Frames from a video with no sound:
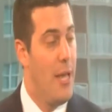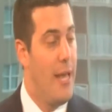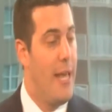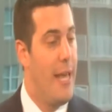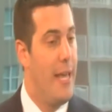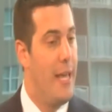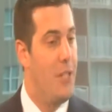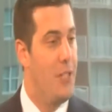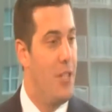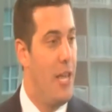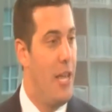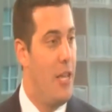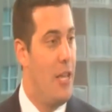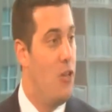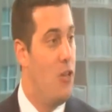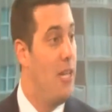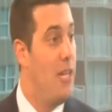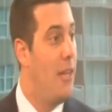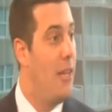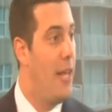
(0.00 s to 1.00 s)
is you
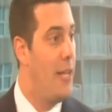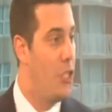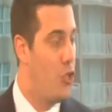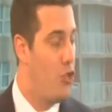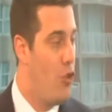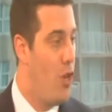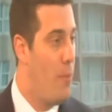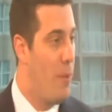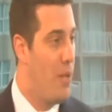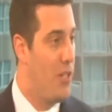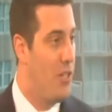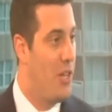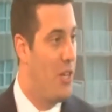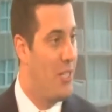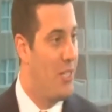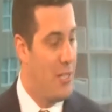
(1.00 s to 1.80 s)
need less treatments because